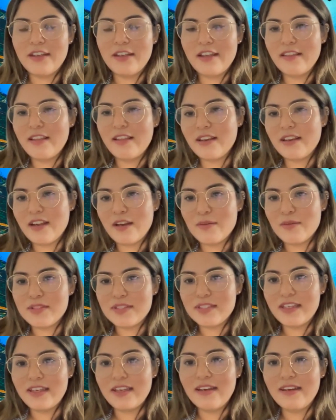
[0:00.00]
then I was
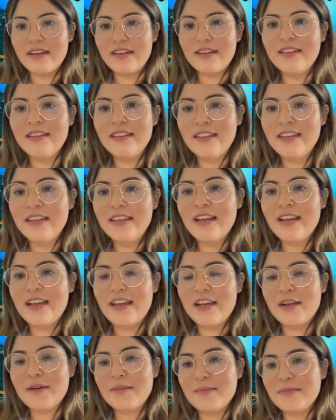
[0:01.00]
here.
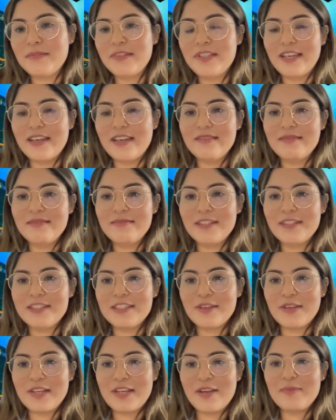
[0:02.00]
Yeah, that's
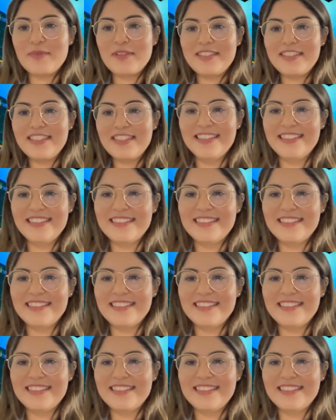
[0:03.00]
how it happened.